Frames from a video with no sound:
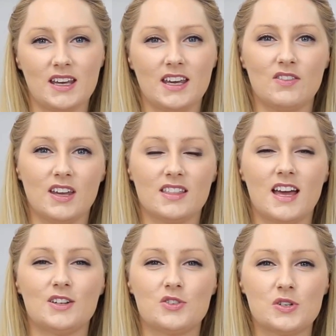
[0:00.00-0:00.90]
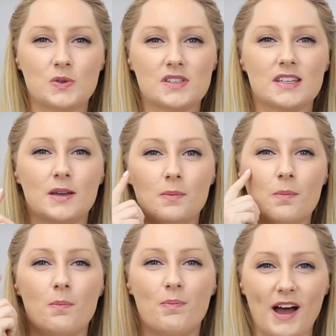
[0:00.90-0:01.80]
it, giving it that juicy
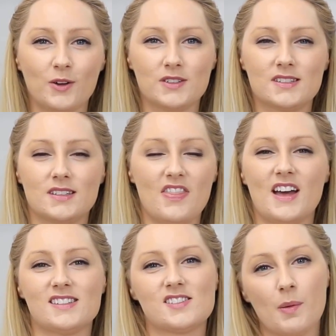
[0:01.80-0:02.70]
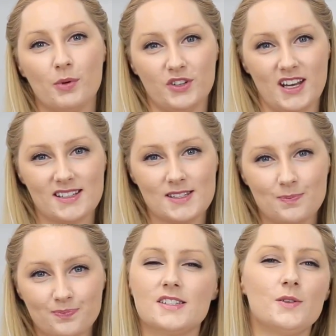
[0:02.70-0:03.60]
bounce and that suppleness.
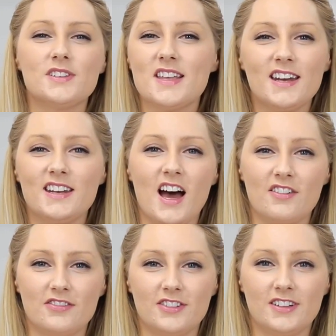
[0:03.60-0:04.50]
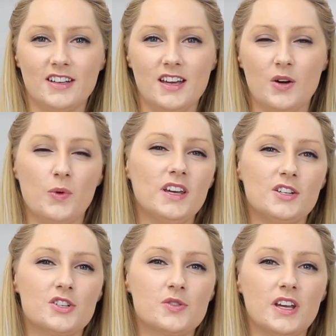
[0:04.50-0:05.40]
So is that enough? We
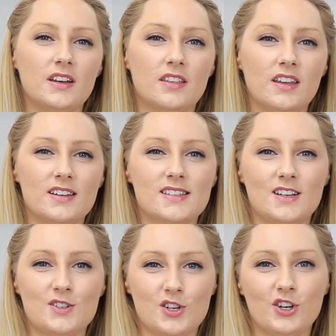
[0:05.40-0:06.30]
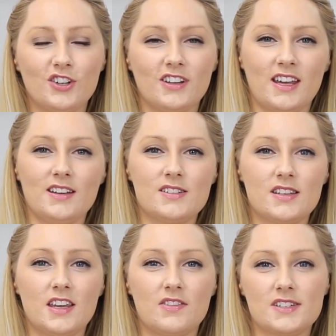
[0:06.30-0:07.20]
can treat things internally to
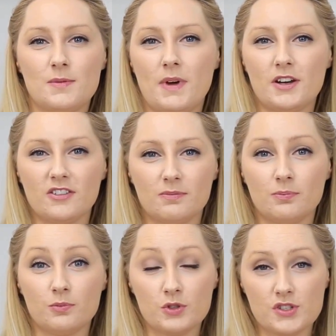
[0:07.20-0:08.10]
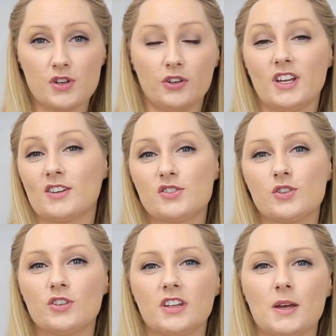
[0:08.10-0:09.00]
give us a better result
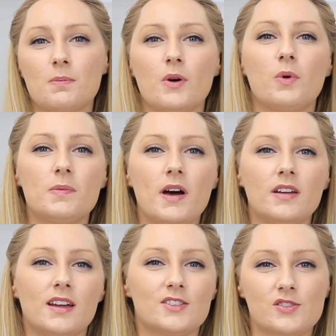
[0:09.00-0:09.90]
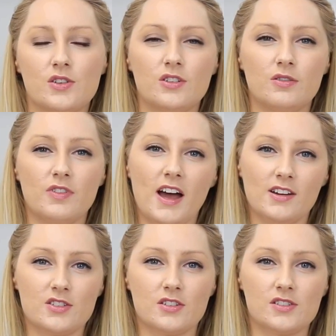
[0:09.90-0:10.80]
externally, but what about external
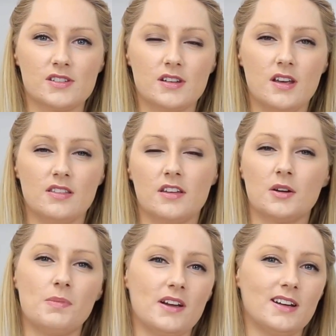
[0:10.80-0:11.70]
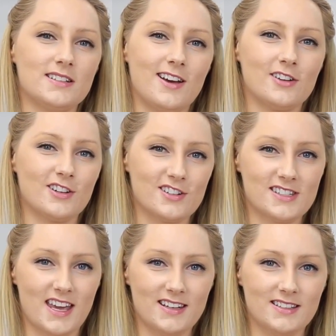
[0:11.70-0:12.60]
factors that are bearing down on our
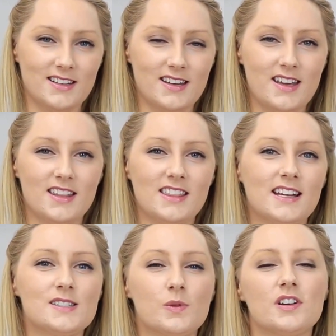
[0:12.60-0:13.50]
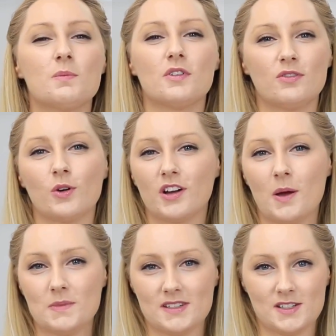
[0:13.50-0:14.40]
skin? That's where number 4
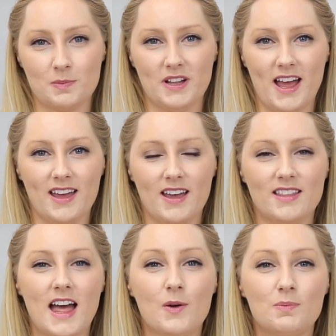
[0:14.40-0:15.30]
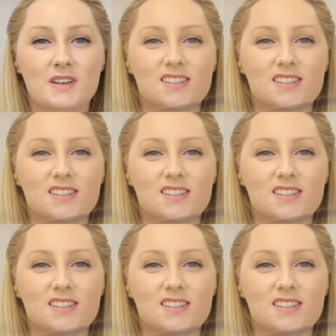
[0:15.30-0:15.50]
comes into play, and that would be